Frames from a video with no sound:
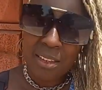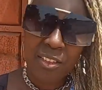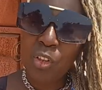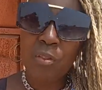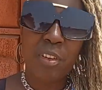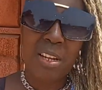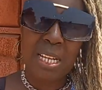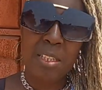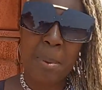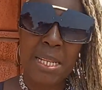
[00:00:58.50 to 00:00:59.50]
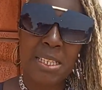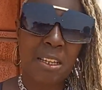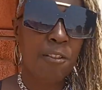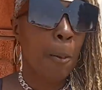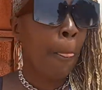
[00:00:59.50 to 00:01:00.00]
It's not very
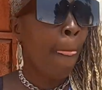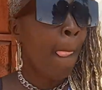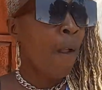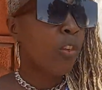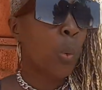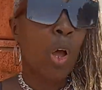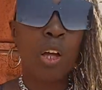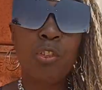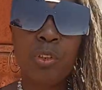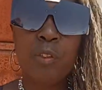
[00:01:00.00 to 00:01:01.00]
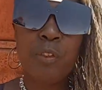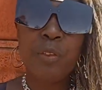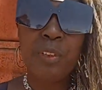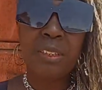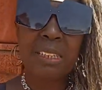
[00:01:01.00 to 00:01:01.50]
expensive. So
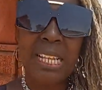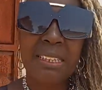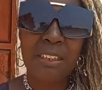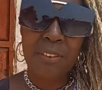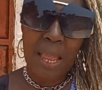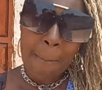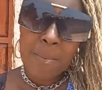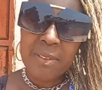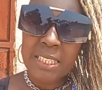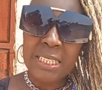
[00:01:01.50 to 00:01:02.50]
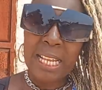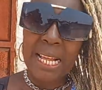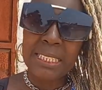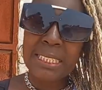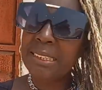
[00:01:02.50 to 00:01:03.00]
150 dalasi for empty
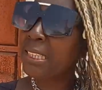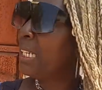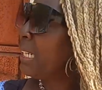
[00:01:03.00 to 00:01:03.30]
land.